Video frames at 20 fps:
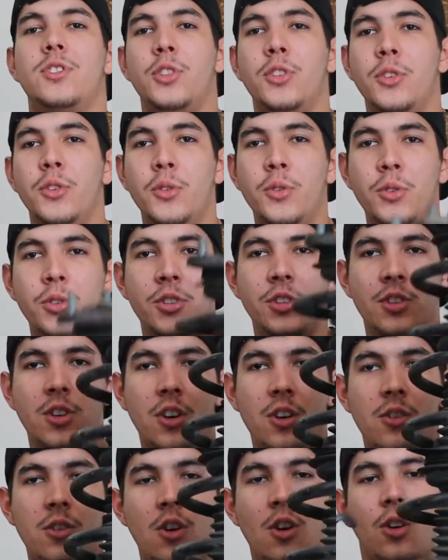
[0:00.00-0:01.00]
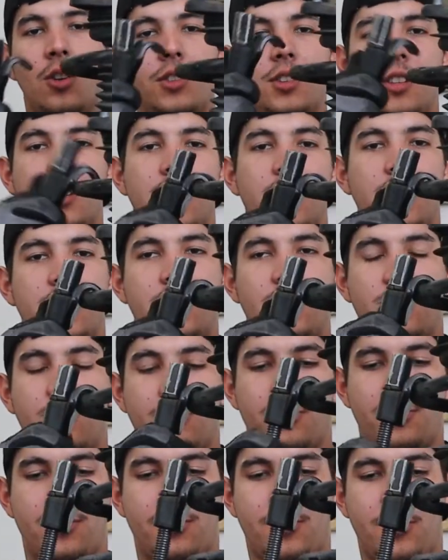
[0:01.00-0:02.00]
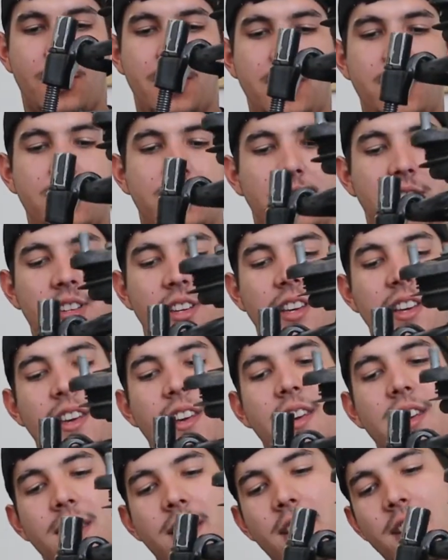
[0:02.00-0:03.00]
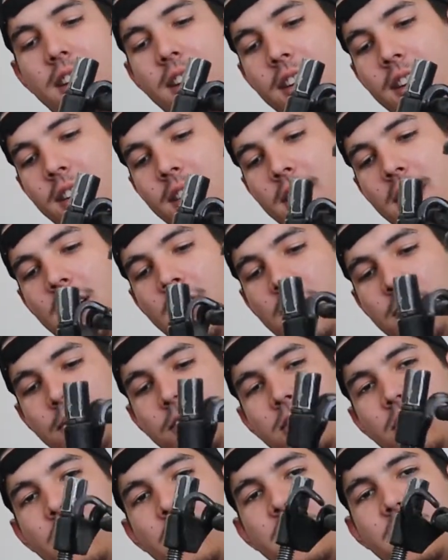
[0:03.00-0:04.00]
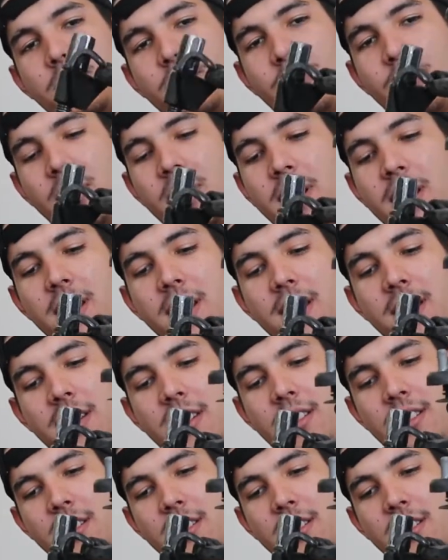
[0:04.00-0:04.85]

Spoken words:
to, you know, hold the springs here. So it's pretty